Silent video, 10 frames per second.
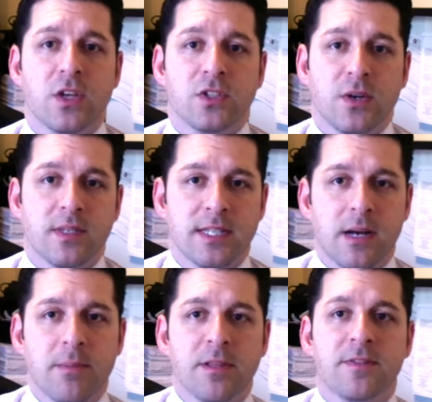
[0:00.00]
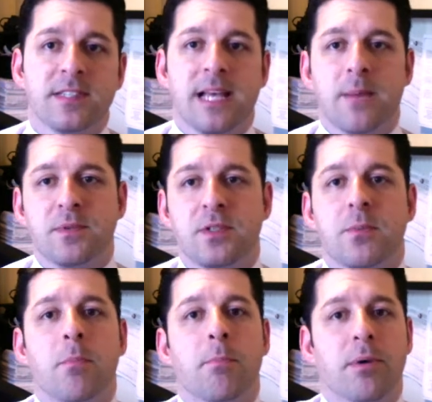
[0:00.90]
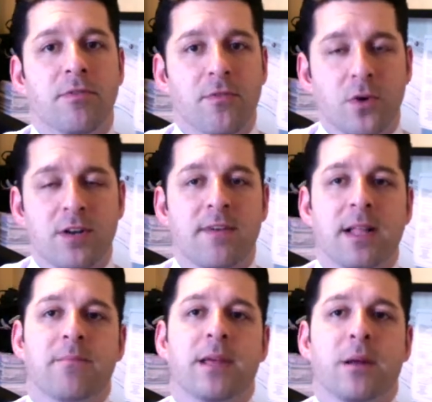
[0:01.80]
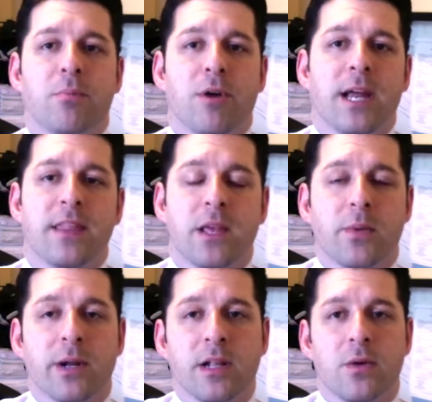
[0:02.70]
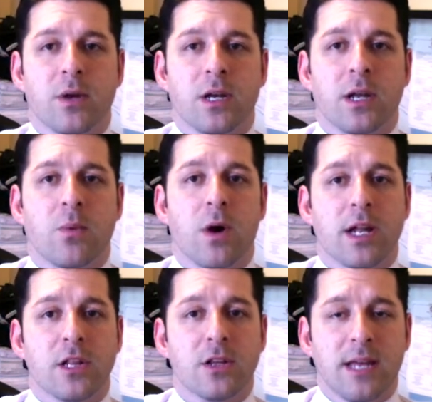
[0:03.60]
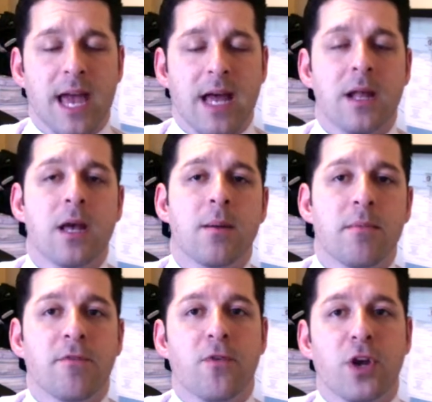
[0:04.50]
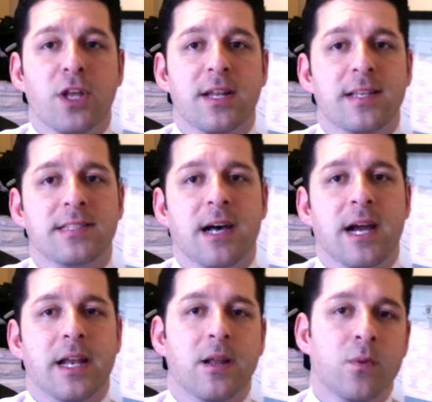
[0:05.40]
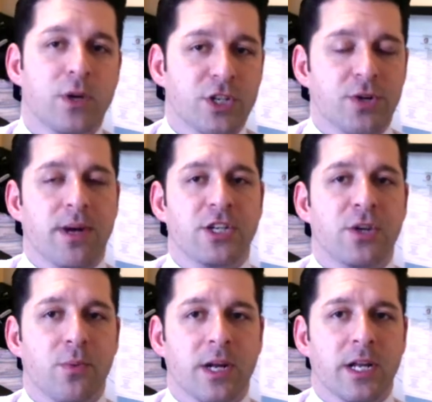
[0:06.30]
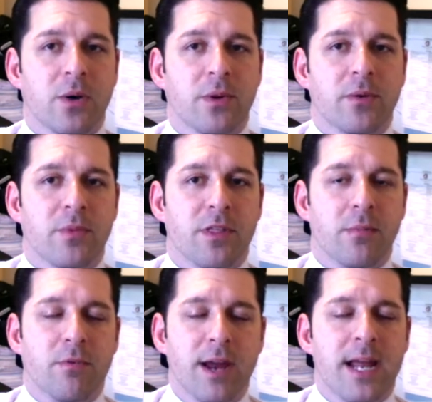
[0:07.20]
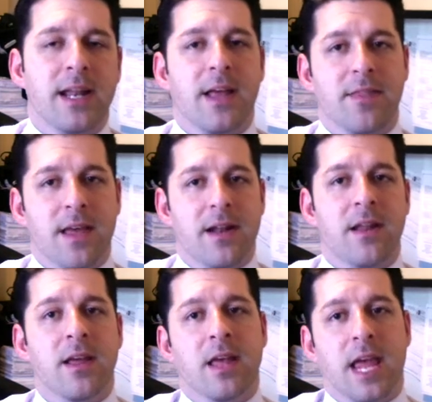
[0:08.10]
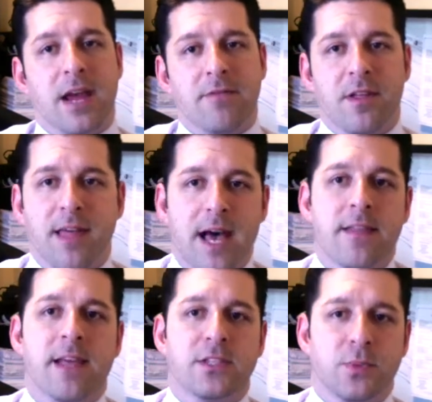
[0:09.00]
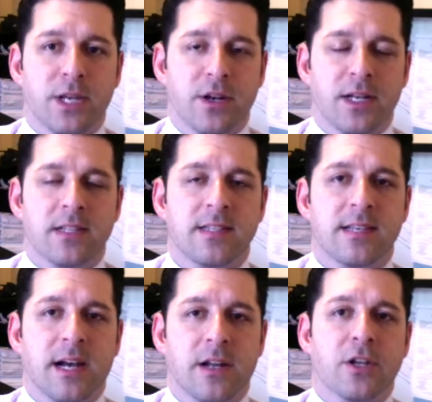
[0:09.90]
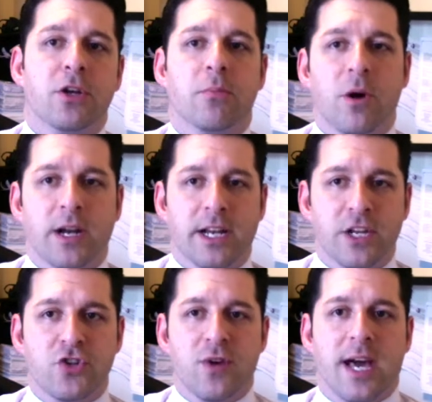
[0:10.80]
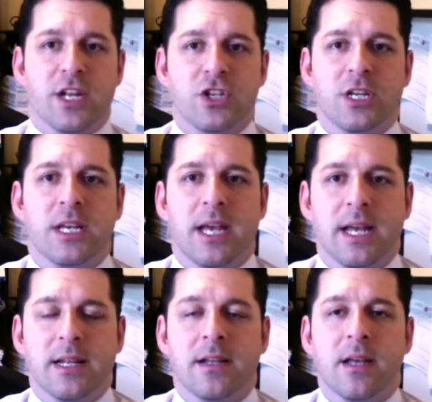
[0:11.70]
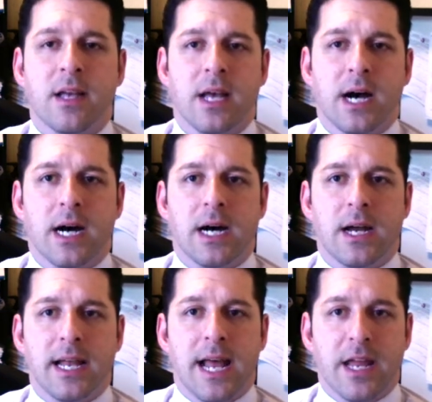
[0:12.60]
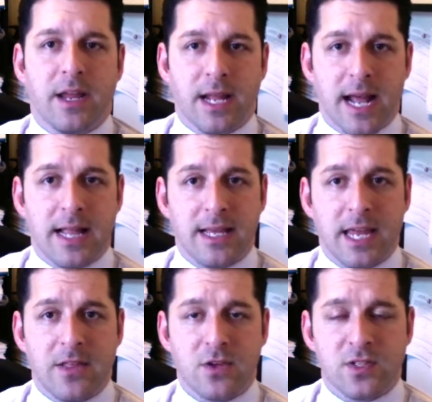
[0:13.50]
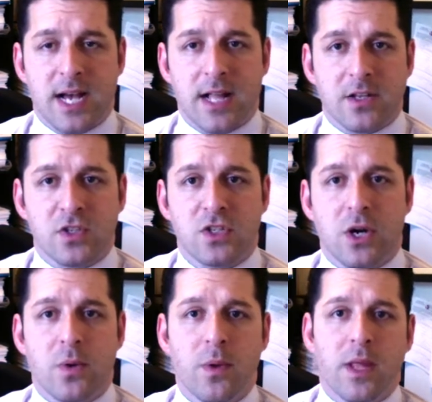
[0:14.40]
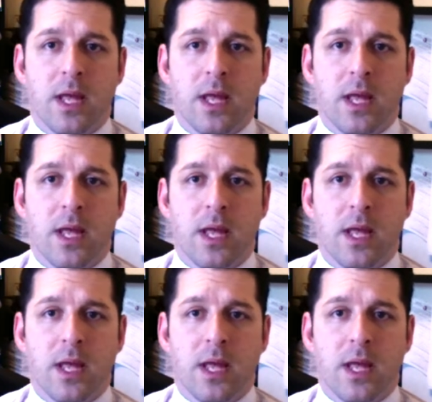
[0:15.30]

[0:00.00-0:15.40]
so there's a couple of steps before developing your brand that you're going to want to look at before you decide which direction you want to go in with your brand. And then after that, that's when you're going to decide on your marketing strategy and how you're going to allocate those dollars. So